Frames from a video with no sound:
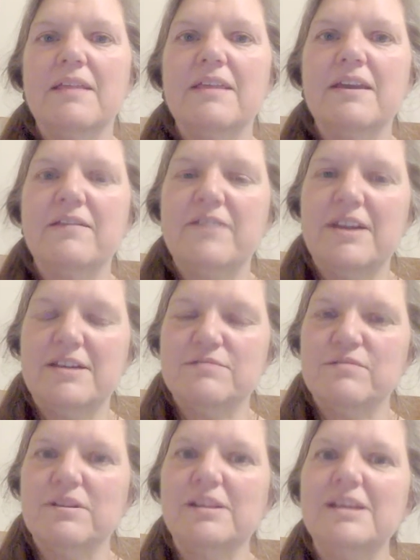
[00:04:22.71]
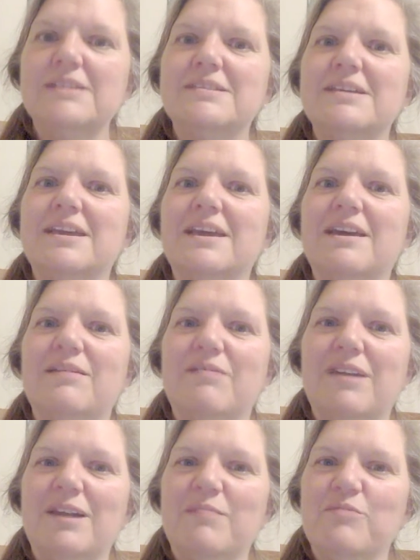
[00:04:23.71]
think of it as releasing it,
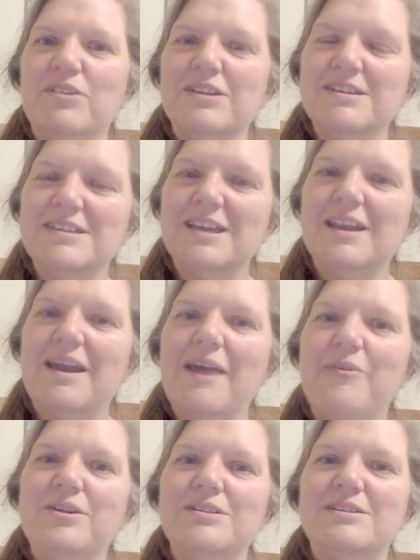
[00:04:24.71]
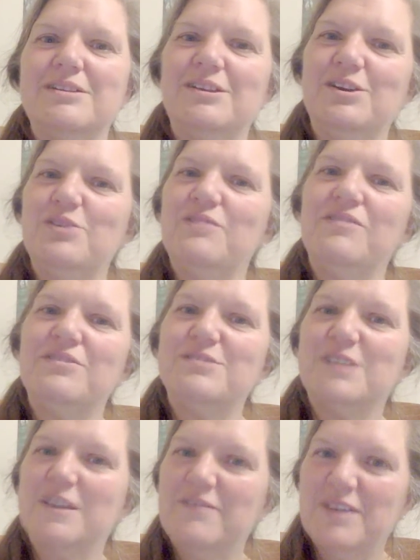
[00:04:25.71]
right? I'm releasing it out into the
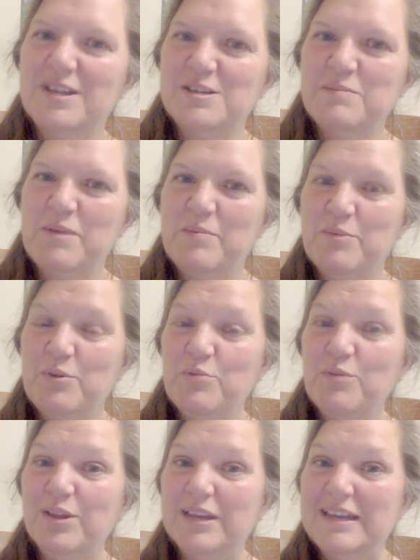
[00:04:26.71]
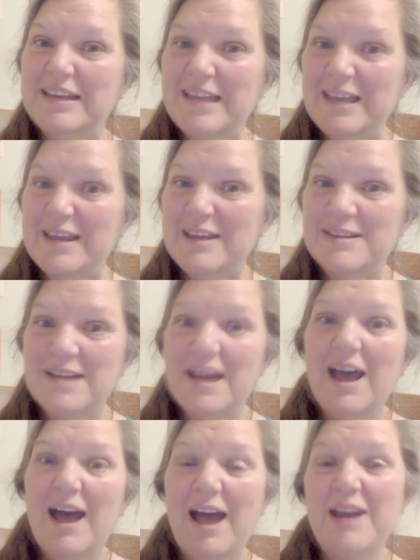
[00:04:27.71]
universe and giving it to people who really need it.
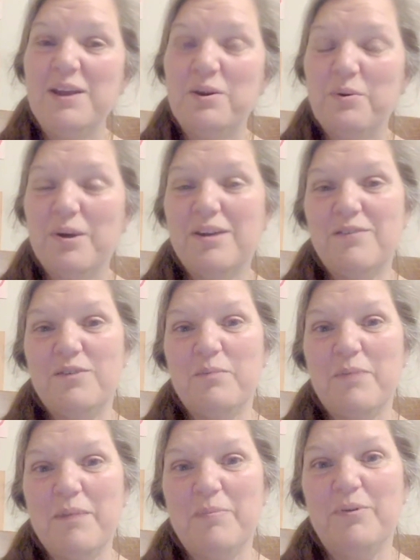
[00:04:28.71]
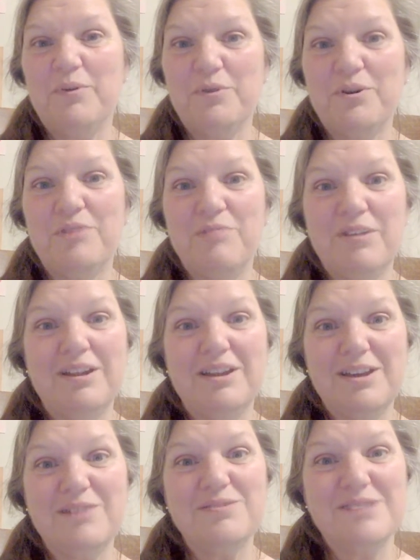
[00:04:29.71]
I know quite a few people who could
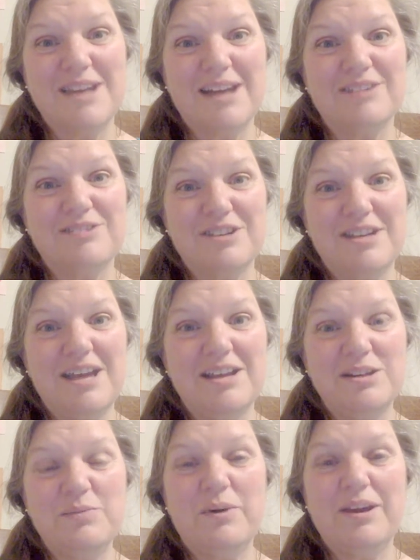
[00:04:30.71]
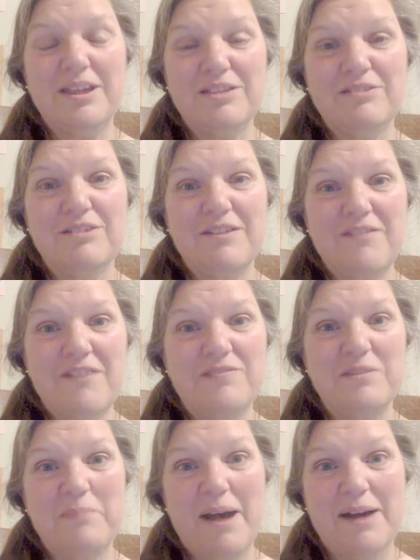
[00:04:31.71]
really use an extra 10, 20, 30,
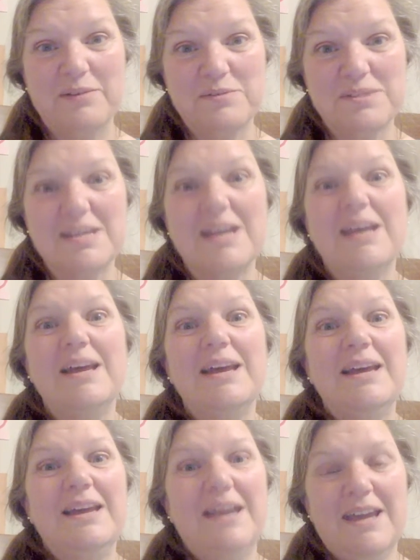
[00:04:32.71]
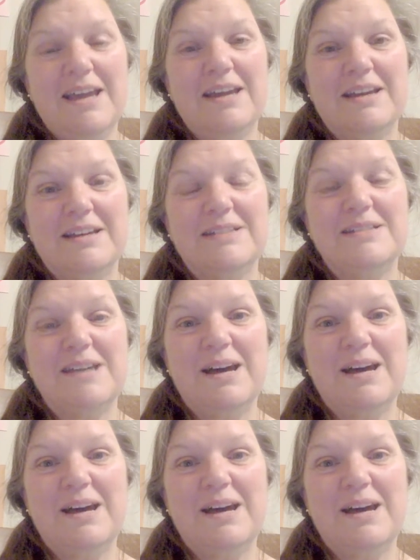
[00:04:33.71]
50 pounds. And